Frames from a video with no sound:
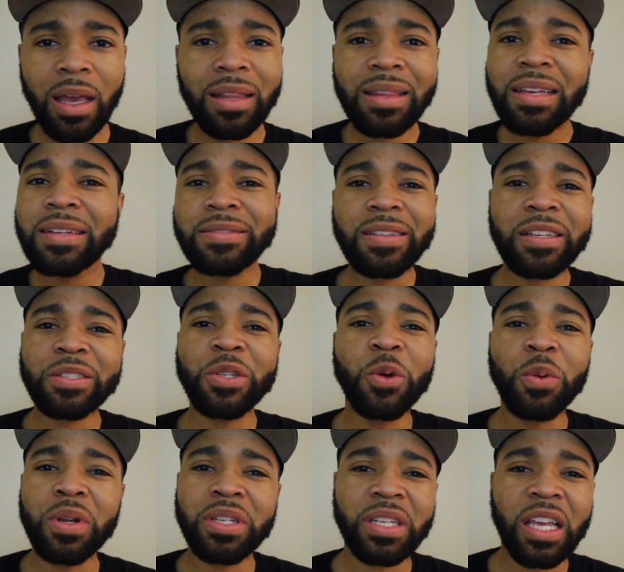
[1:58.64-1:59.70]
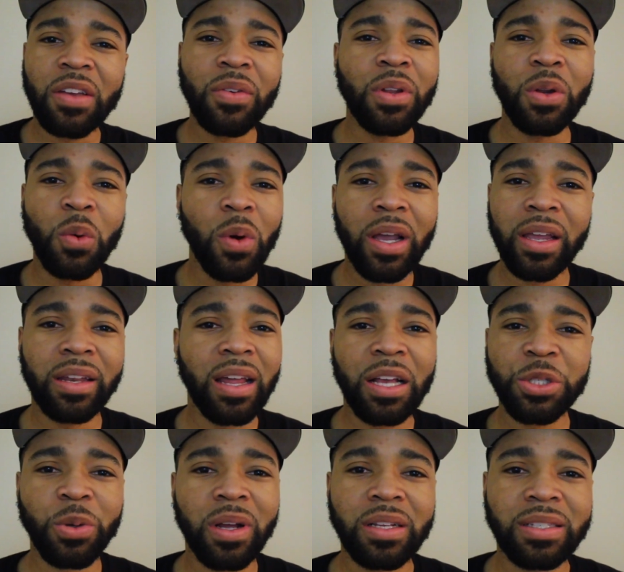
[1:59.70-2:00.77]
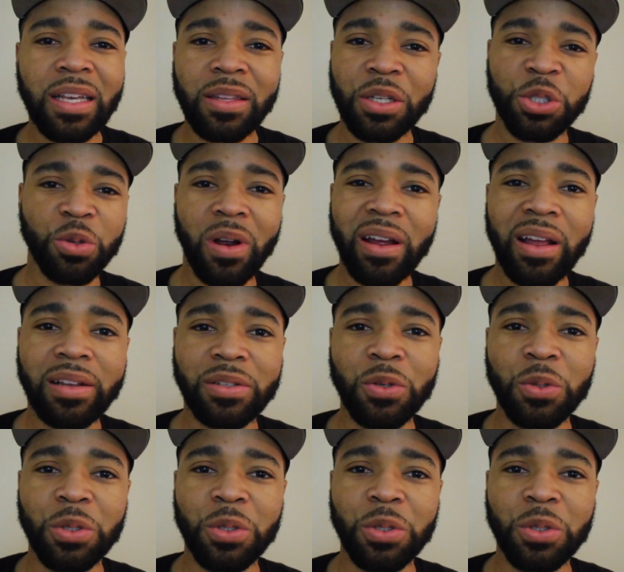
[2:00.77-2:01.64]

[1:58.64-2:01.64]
At least this dude is giving away and not trying to sell this dry ass